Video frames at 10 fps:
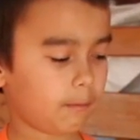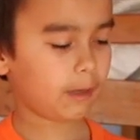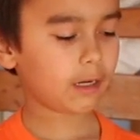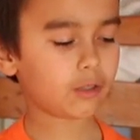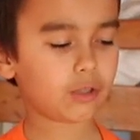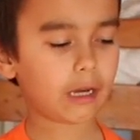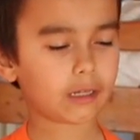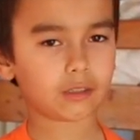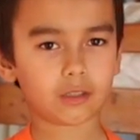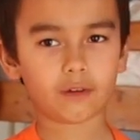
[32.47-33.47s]
Bearded
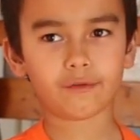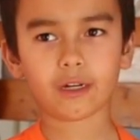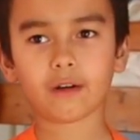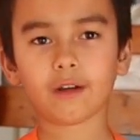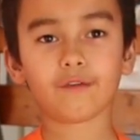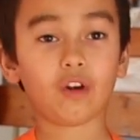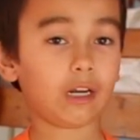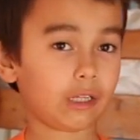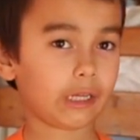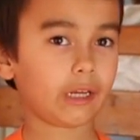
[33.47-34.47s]
dragons are very
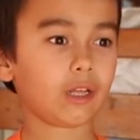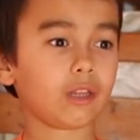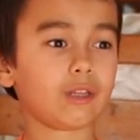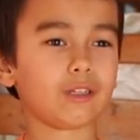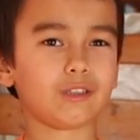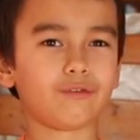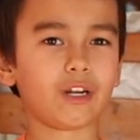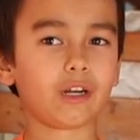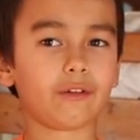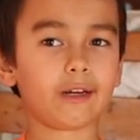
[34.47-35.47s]
friendly. It is
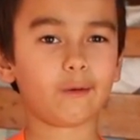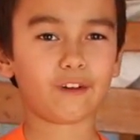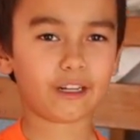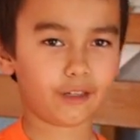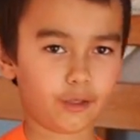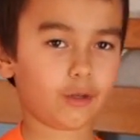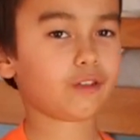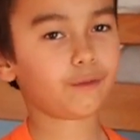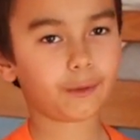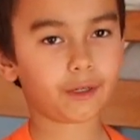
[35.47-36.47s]
very rare to find an
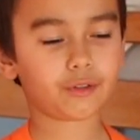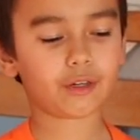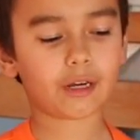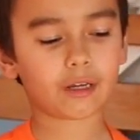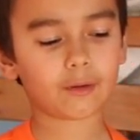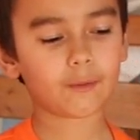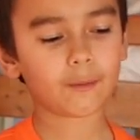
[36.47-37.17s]
aggressive bearded dragon,